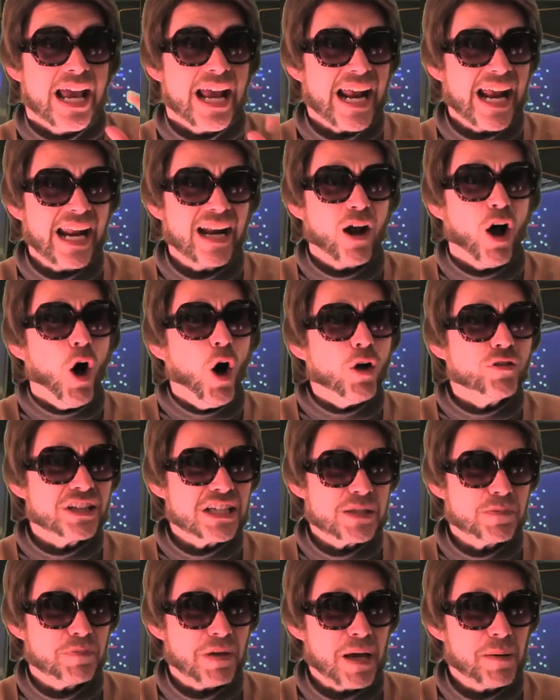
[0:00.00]
and all
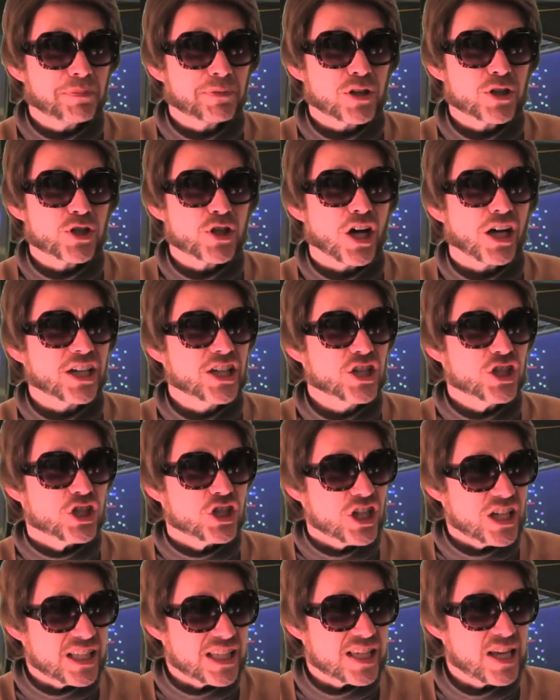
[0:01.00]
these people are talking
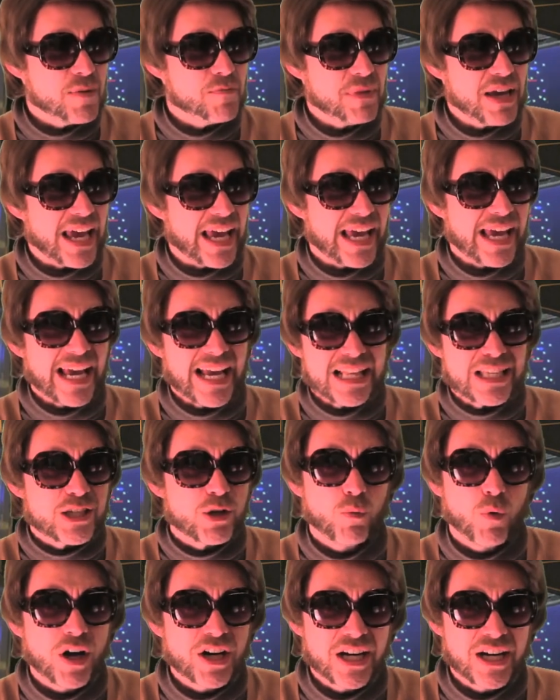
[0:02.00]
shit to me and
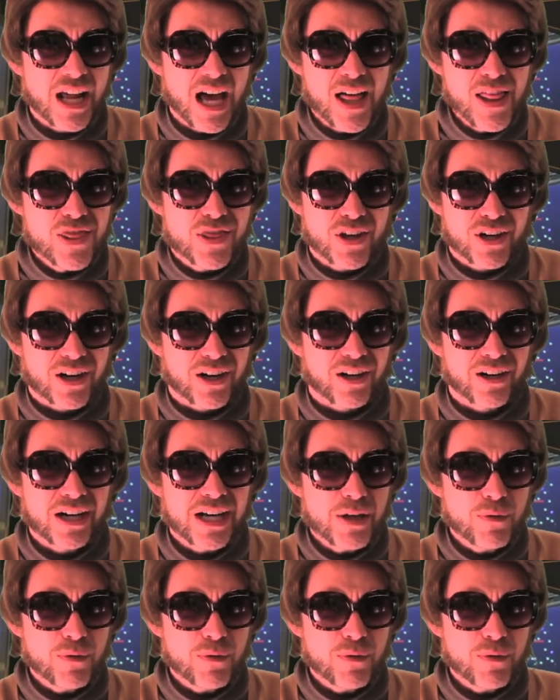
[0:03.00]
to one another.